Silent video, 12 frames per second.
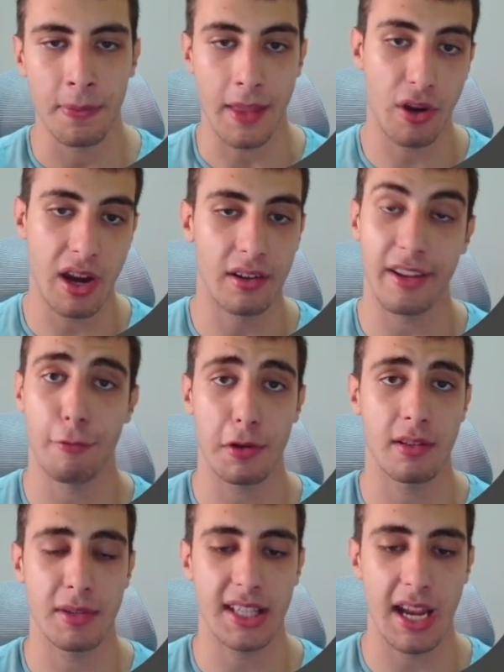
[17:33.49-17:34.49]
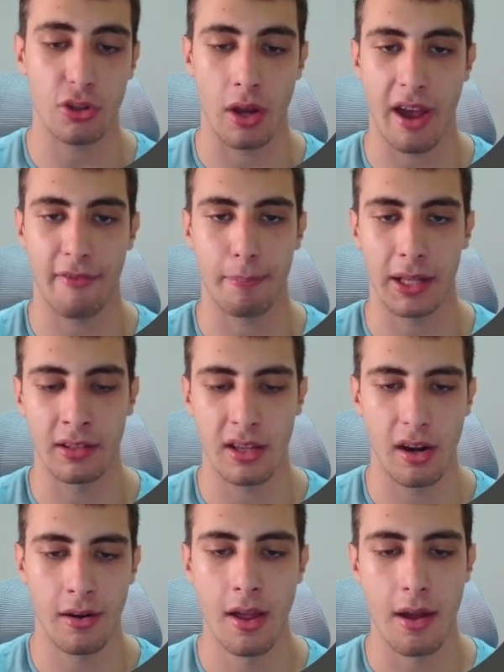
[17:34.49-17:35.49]
Now here, they fixed the mistakes. So you have button
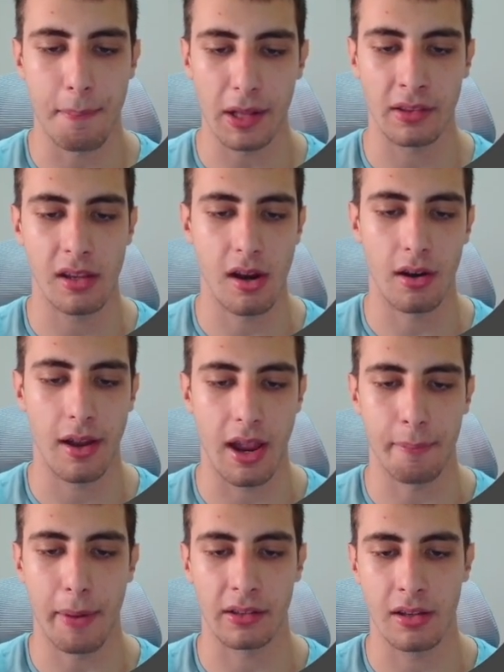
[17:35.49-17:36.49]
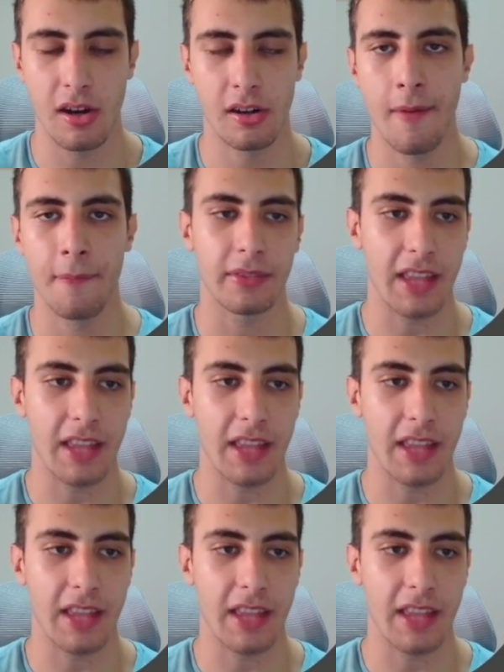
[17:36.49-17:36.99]
here, and button here.